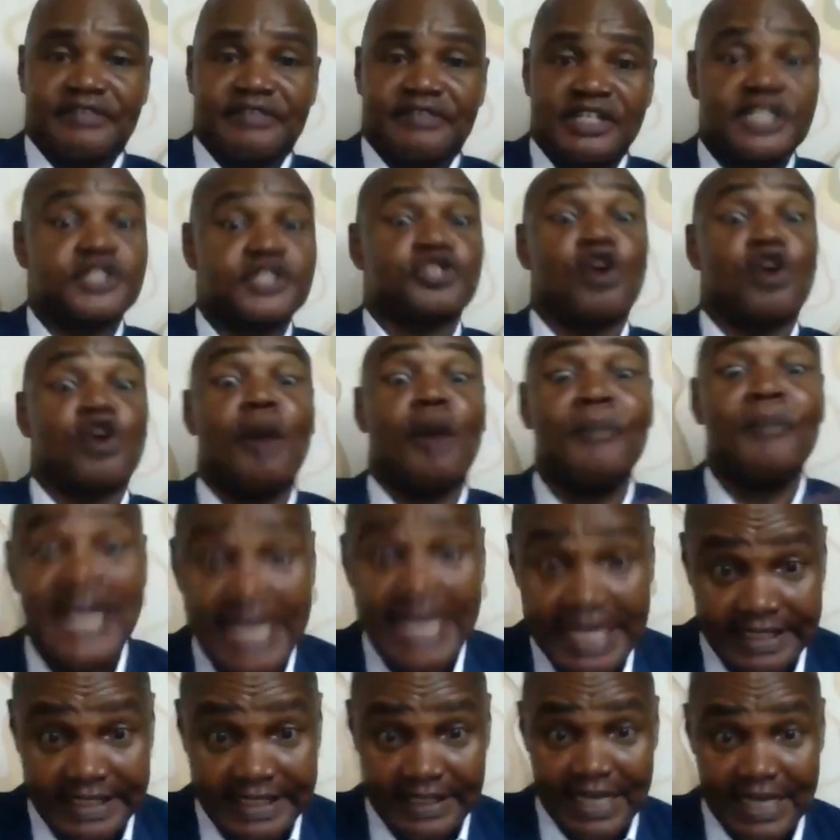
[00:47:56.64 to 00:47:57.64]
at 70,
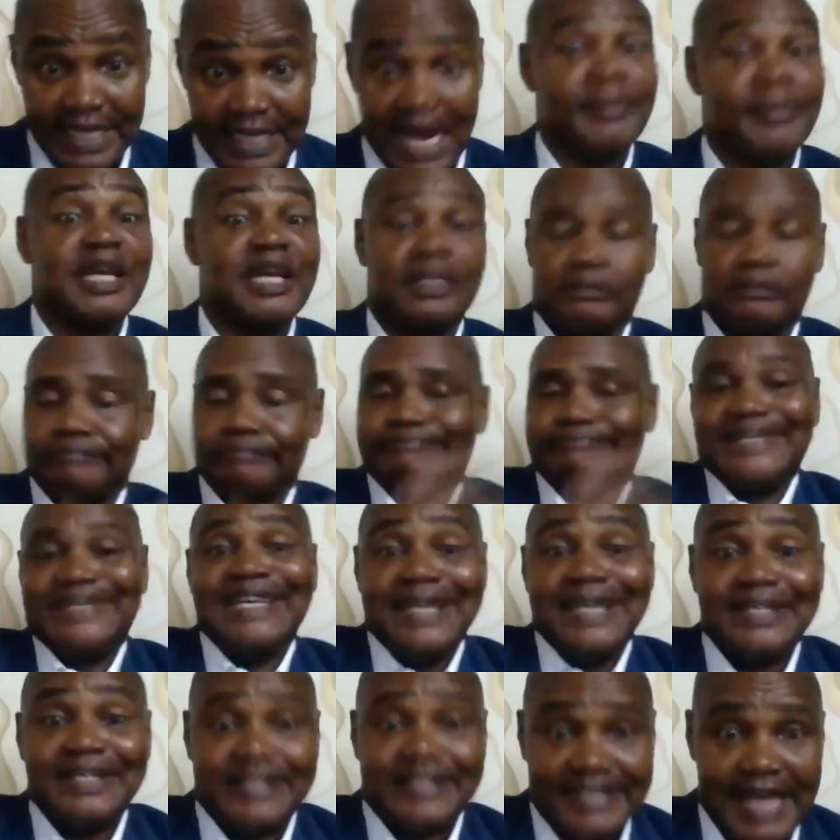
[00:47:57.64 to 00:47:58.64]
some 80. I mean,
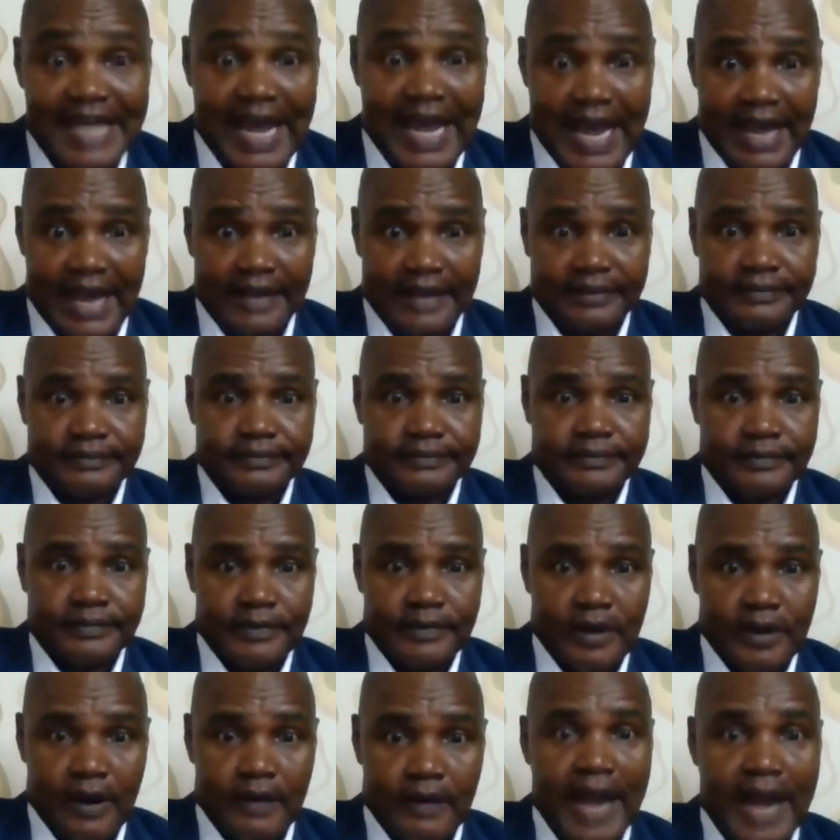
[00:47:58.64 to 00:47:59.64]
it's there,
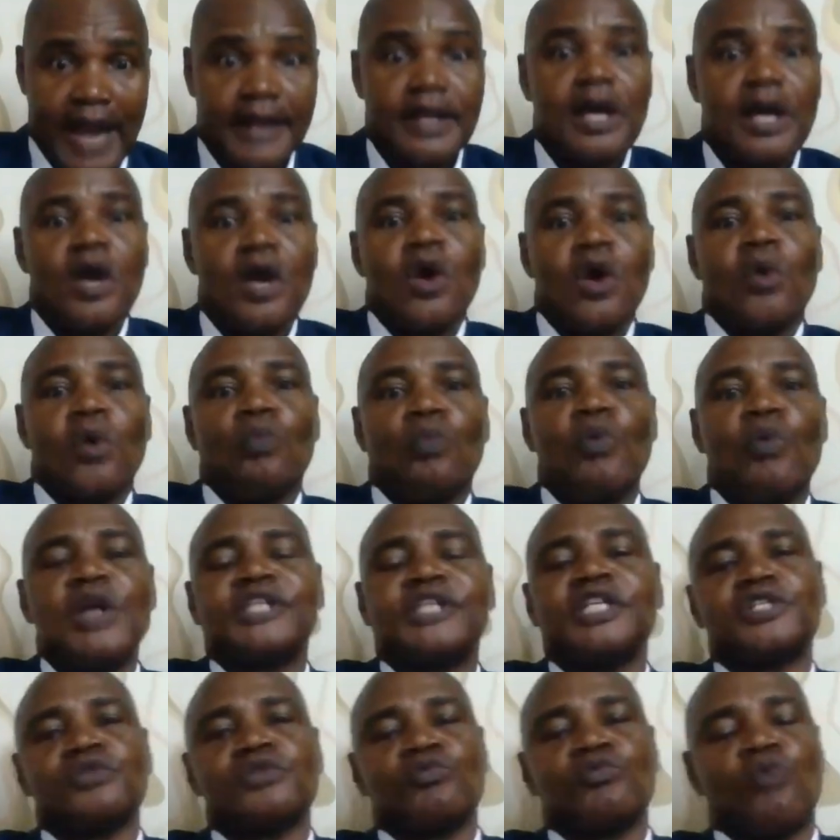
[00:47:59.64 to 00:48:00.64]
all right? Which
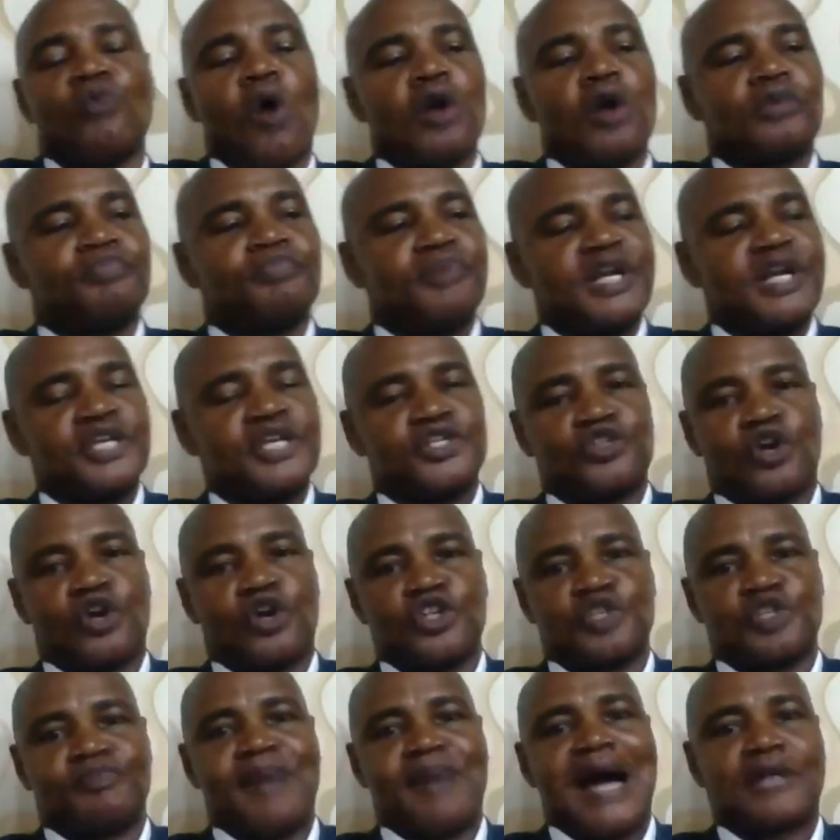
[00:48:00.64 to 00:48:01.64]
is what brings
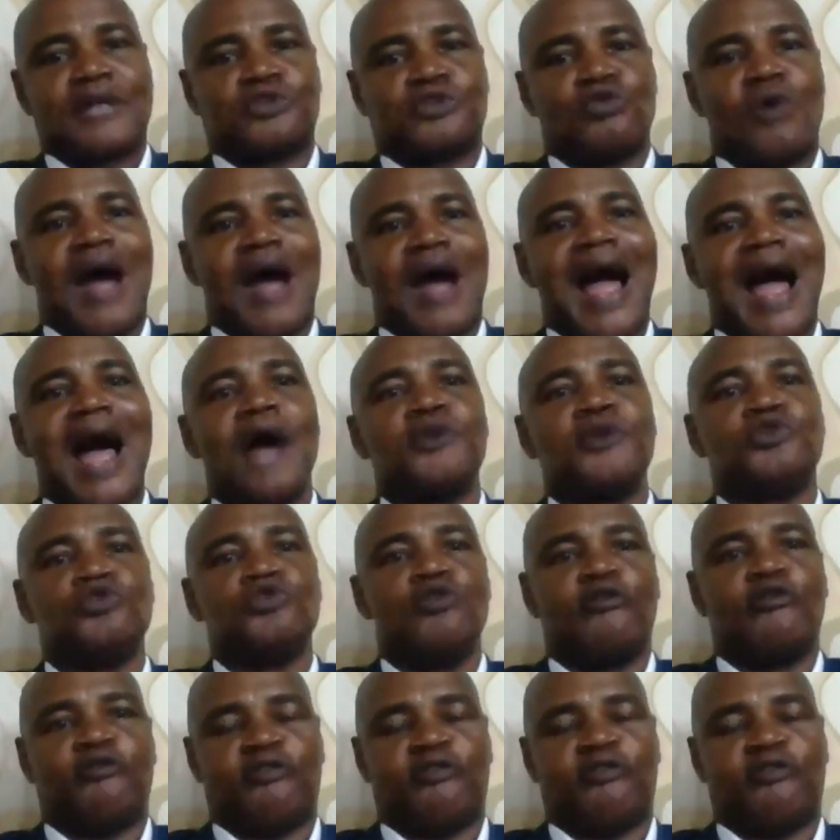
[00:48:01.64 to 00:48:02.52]
us back to how do you